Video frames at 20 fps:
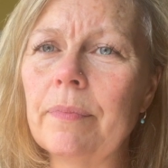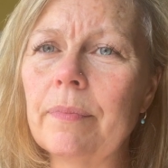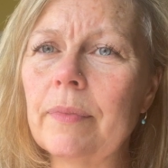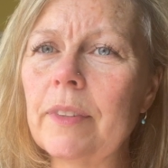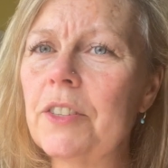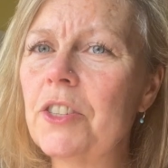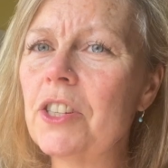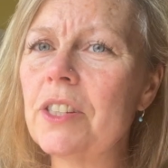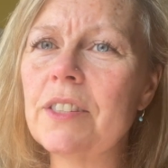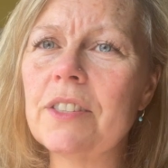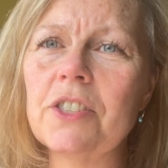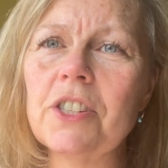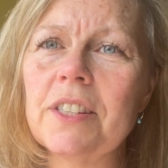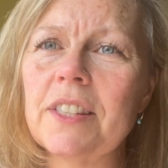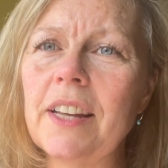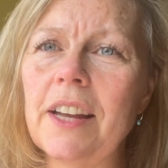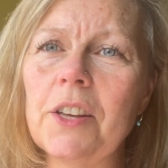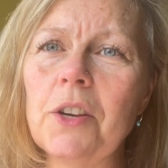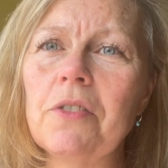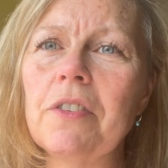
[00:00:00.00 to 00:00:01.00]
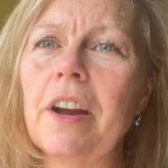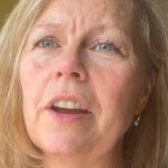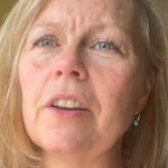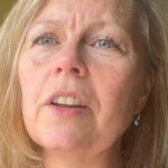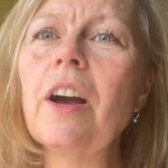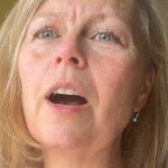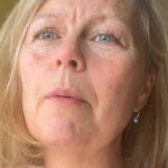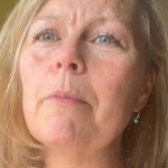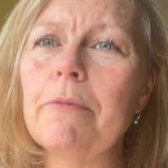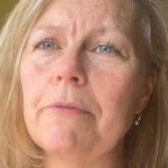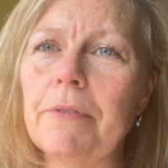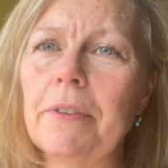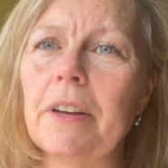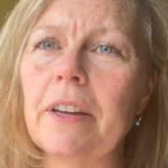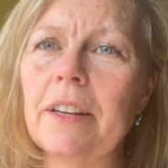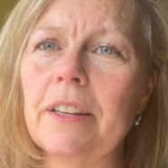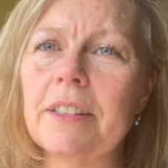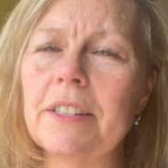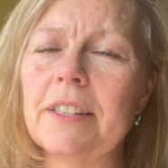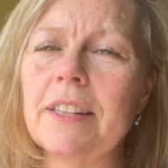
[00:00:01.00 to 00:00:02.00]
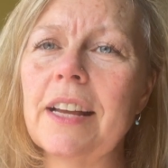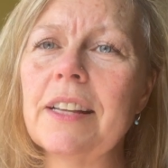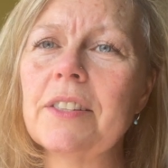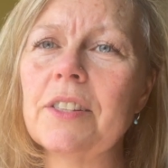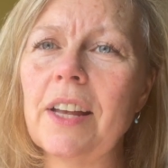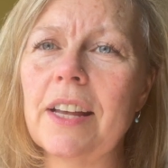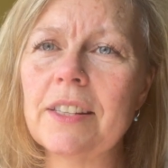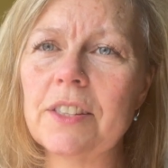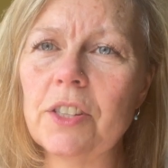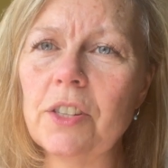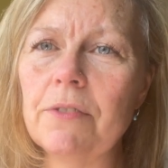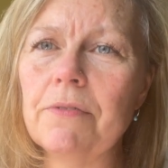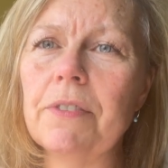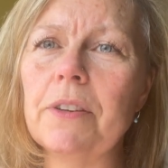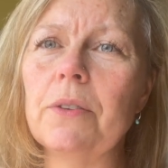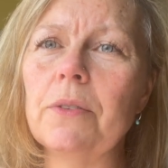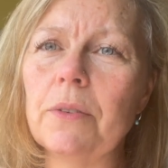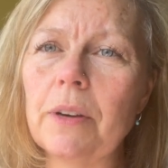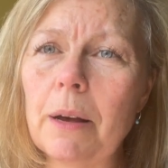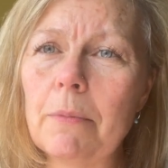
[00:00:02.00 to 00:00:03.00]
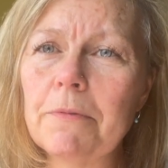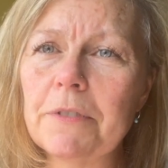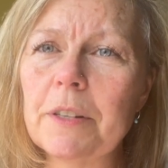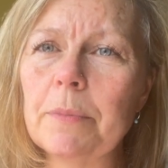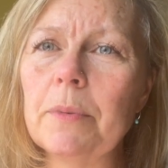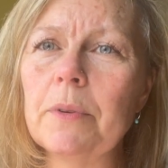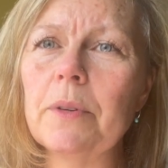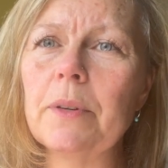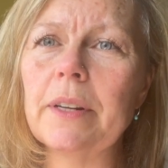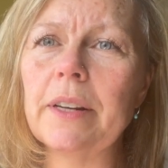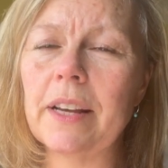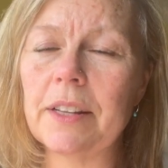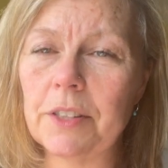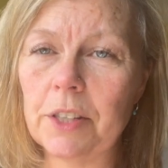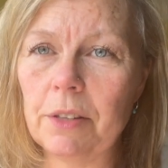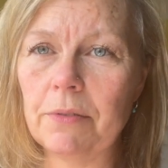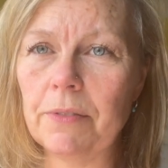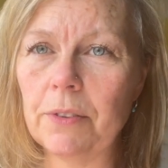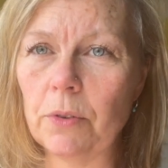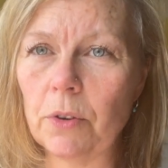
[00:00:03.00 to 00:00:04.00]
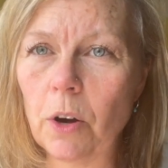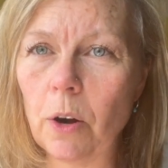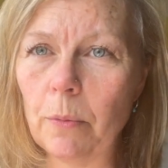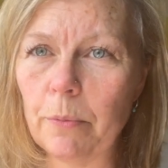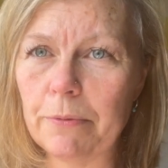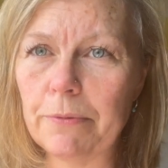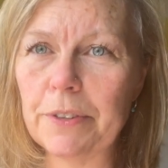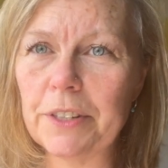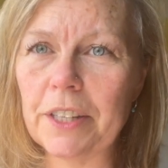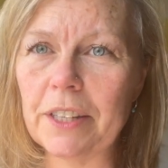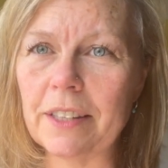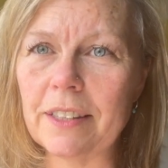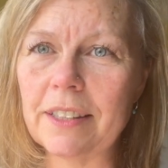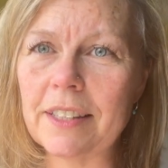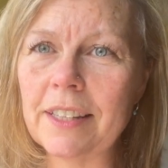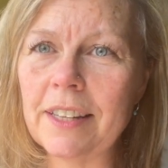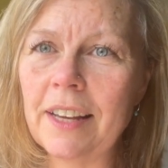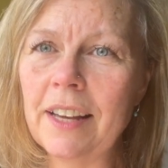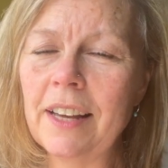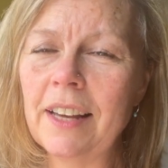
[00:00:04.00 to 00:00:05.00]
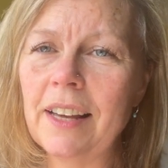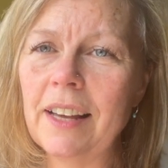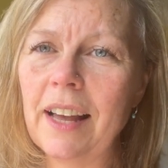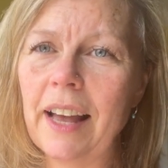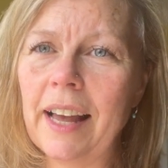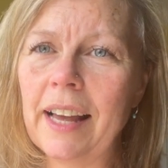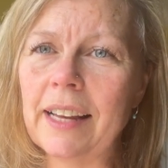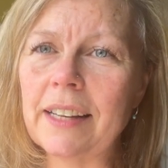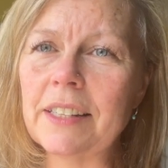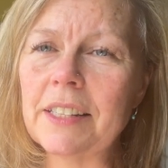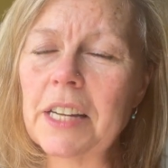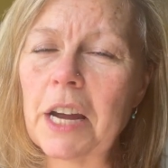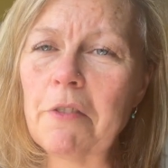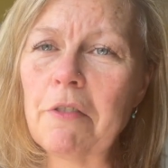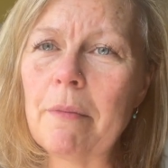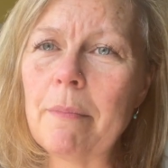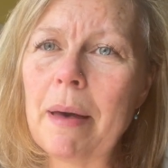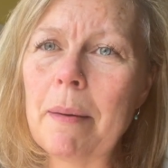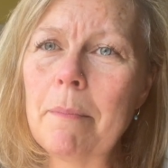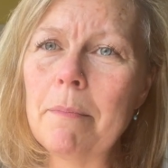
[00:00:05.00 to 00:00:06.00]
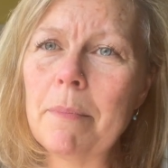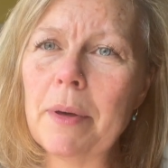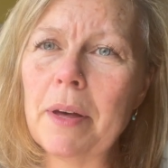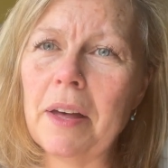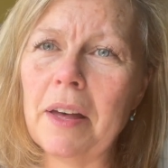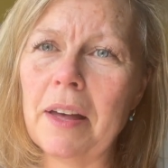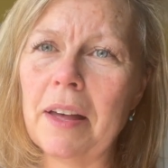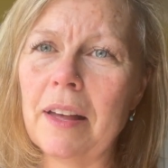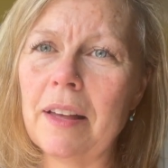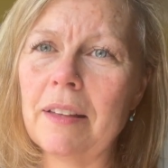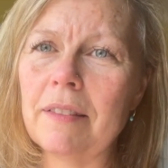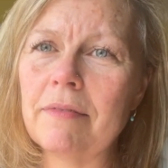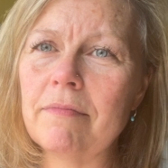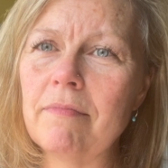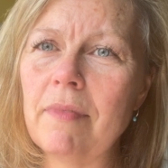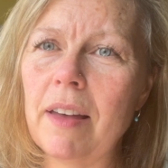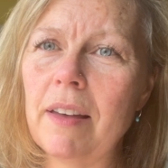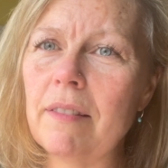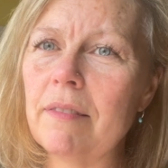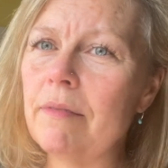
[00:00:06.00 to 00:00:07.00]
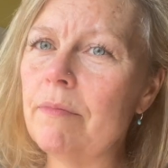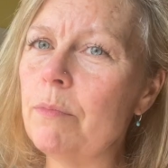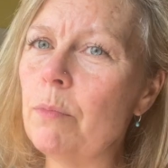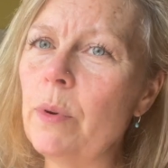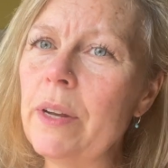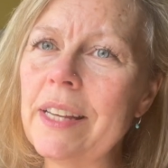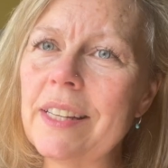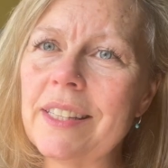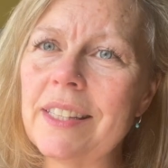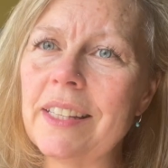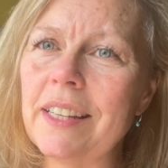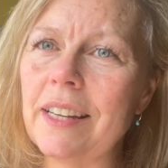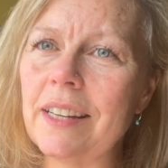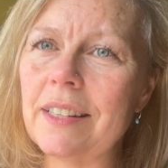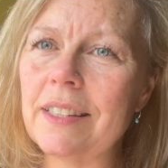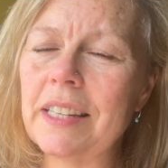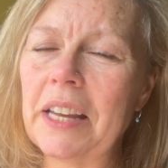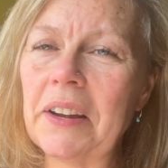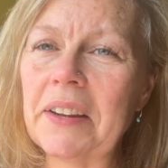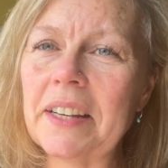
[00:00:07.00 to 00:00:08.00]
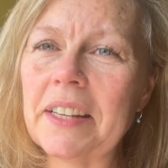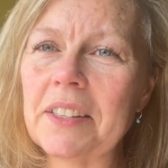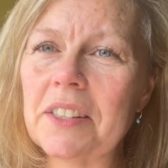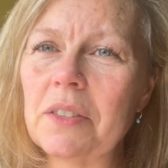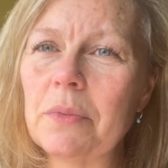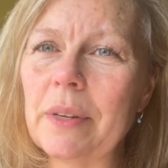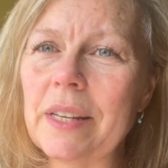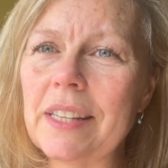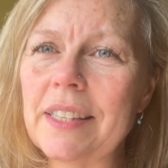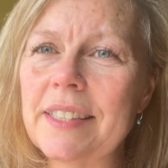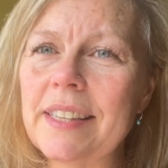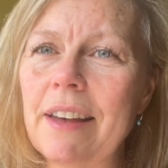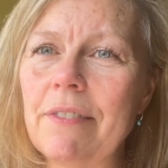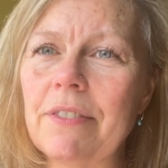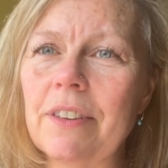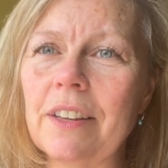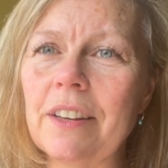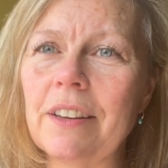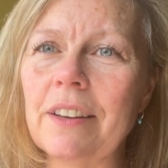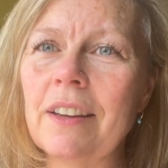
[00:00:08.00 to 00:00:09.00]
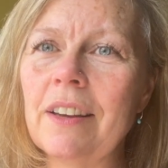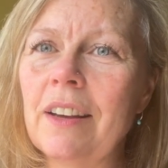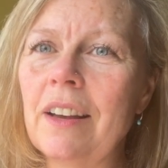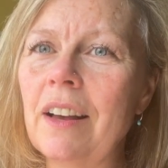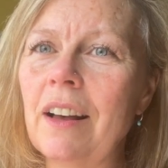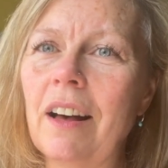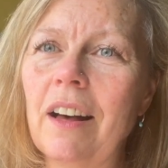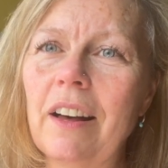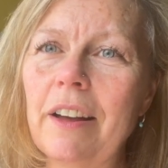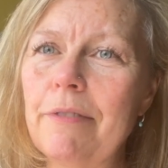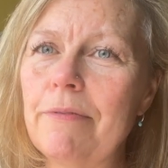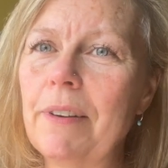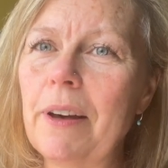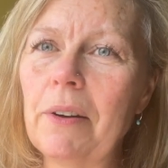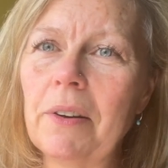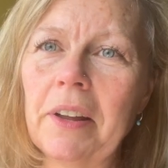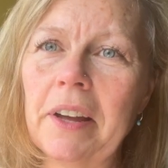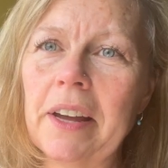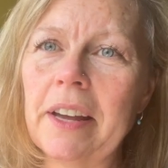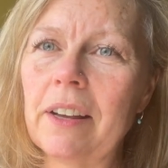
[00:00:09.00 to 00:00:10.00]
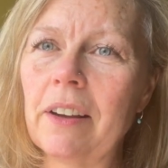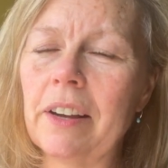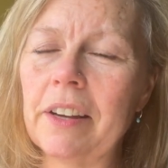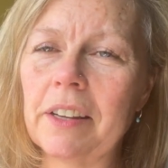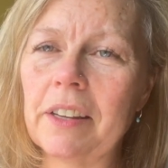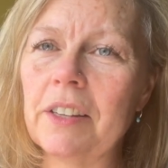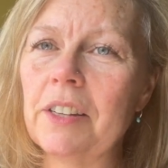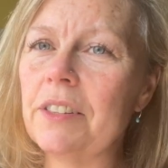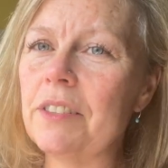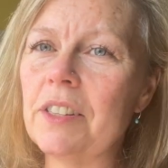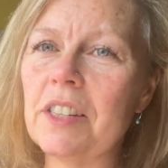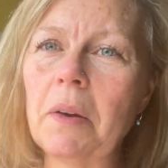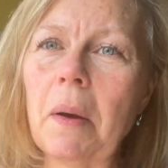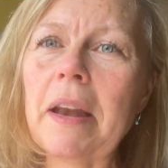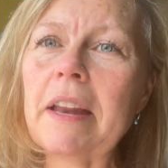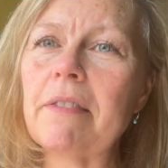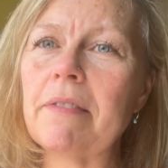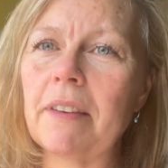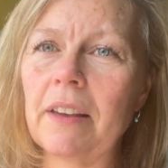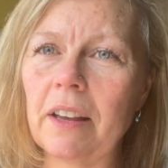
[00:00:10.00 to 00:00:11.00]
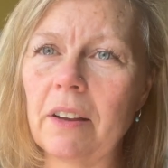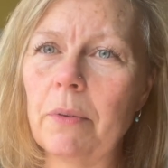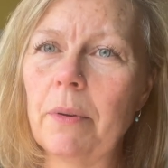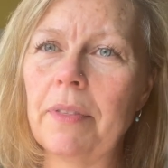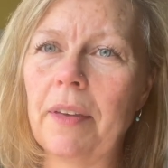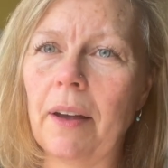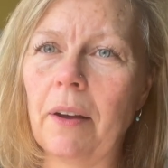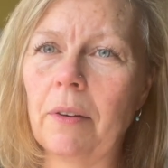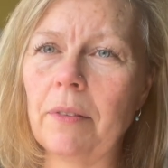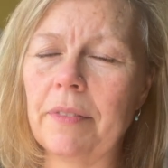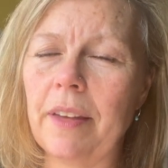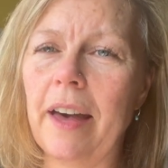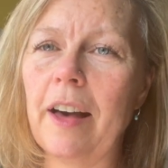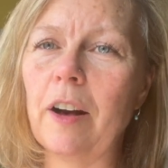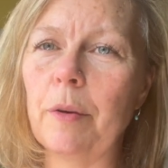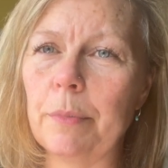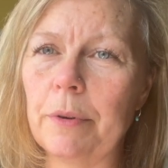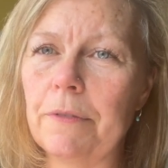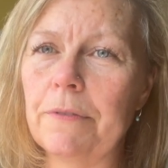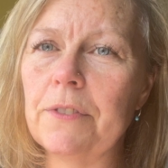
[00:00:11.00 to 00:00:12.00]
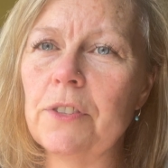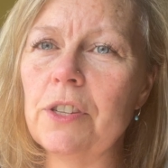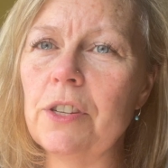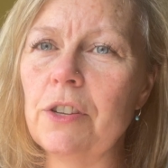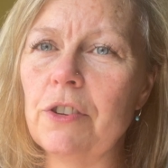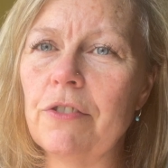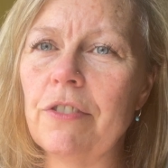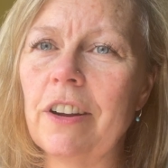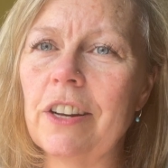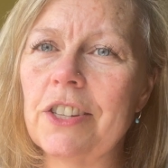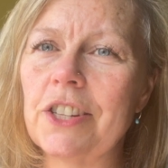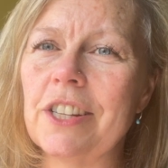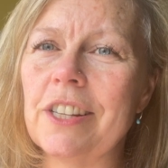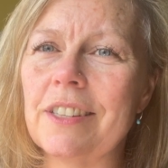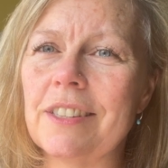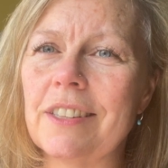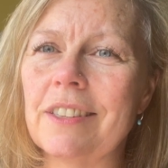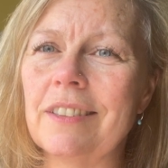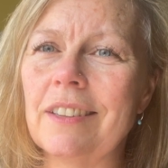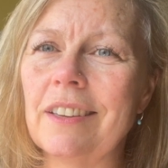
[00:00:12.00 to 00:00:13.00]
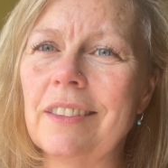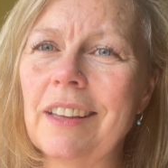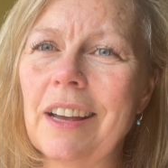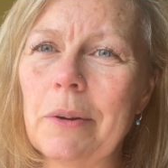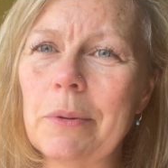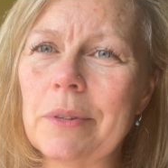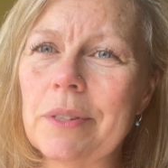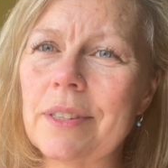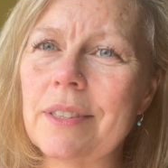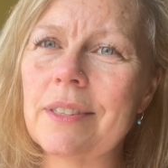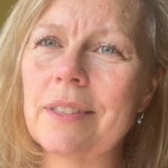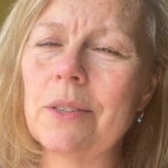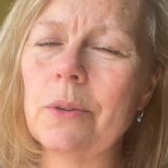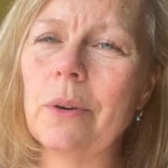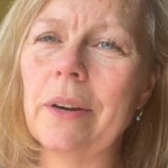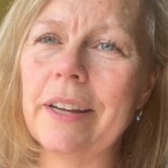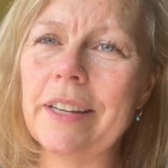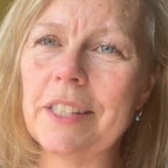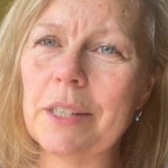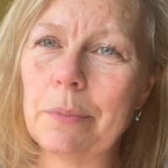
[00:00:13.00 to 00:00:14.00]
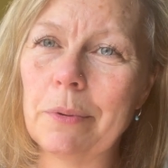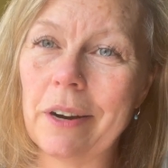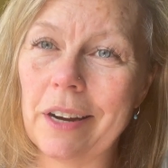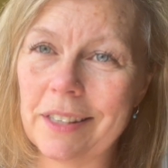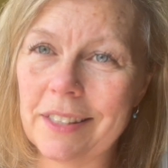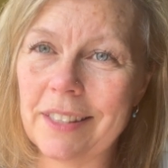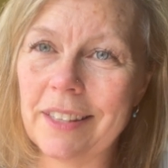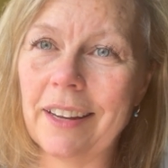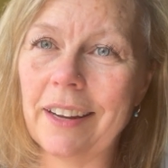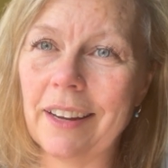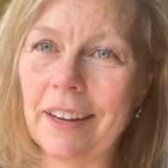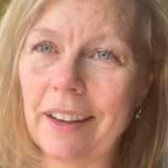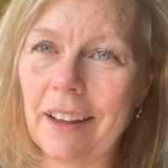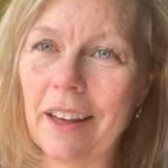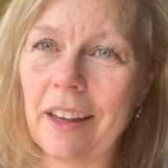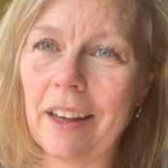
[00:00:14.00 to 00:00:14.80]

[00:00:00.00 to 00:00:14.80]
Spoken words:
just at your own comfort, as you feel comfortable and as you feel confident. And I remember week 6 going into week 7, I felt like I couldn't do anything without the help of 2 crutches, and that was quite depressing.